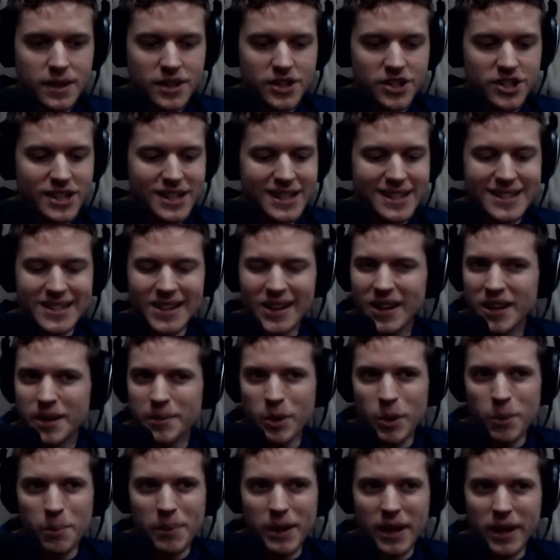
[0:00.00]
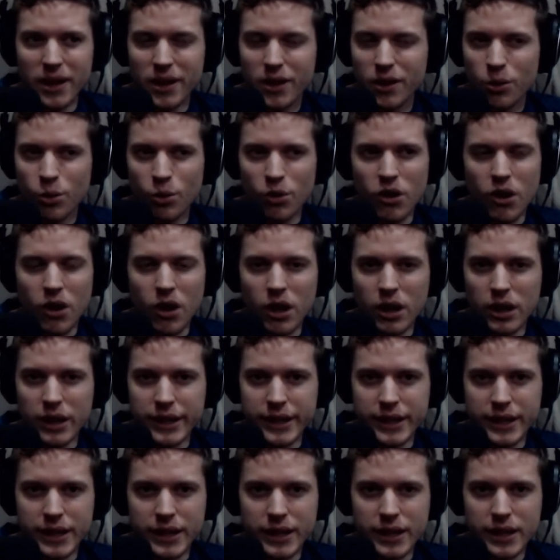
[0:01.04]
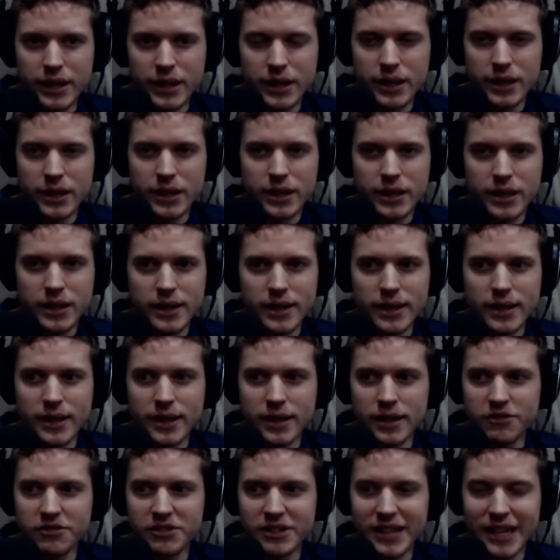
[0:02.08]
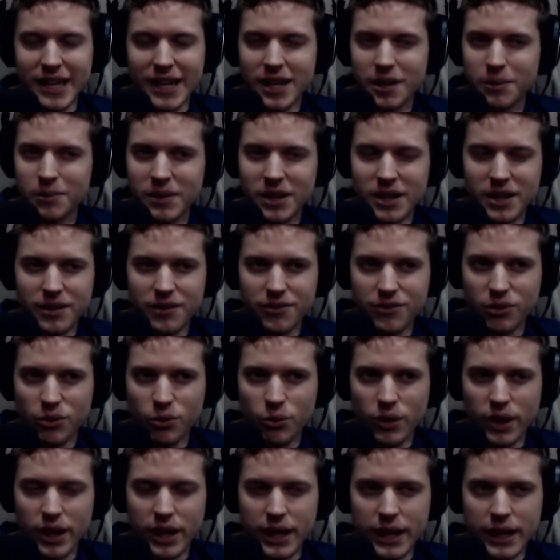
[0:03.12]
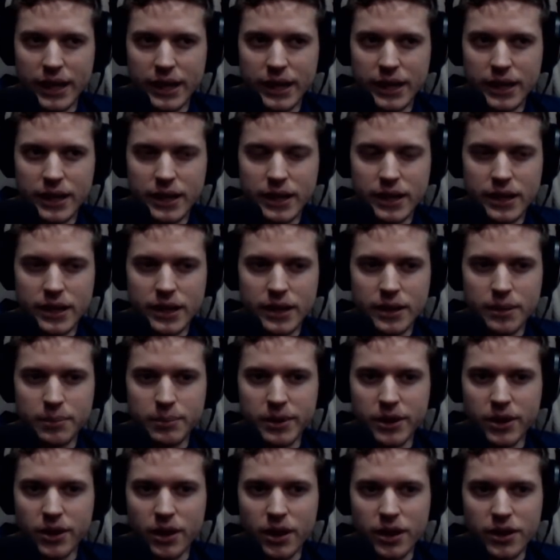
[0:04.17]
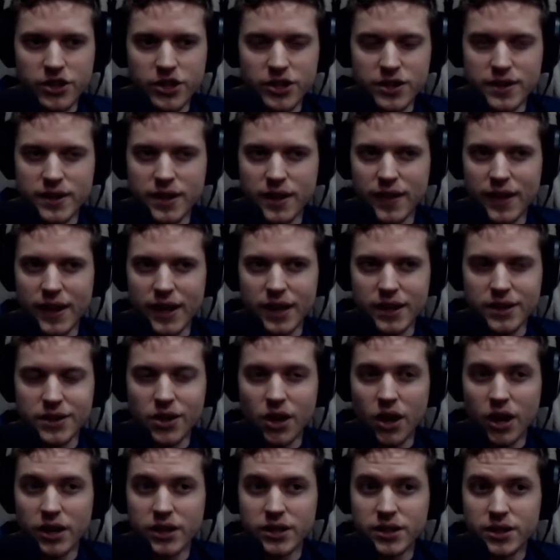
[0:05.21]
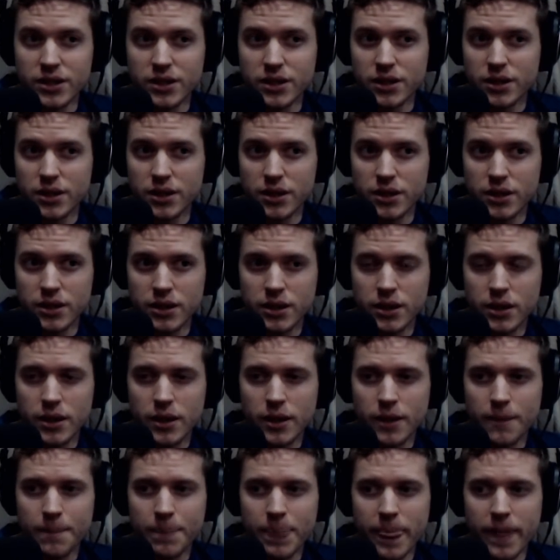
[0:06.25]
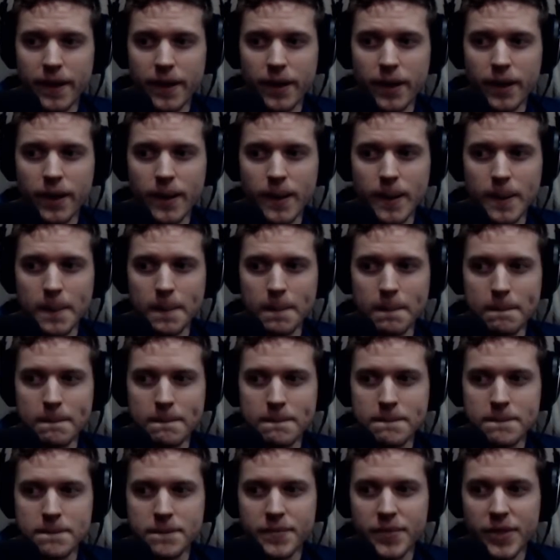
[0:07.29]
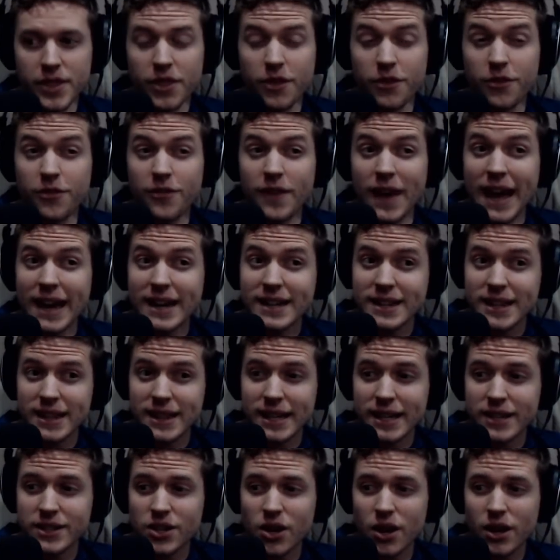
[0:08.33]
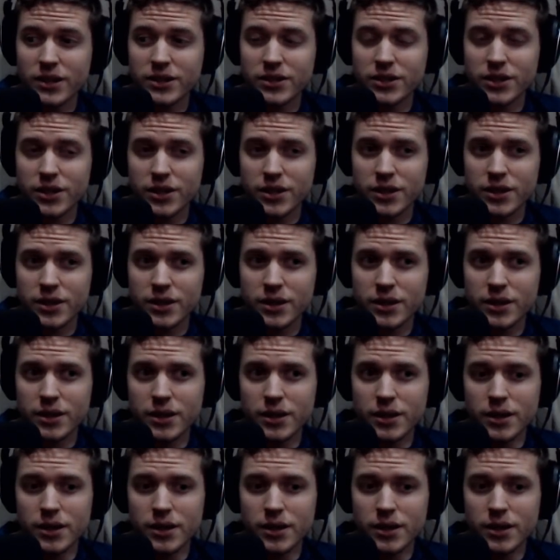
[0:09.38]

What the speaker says: She didn't talk about Bella or Holly in really any meaningful way beyond just that they had talked to her. The fact that they talked to her,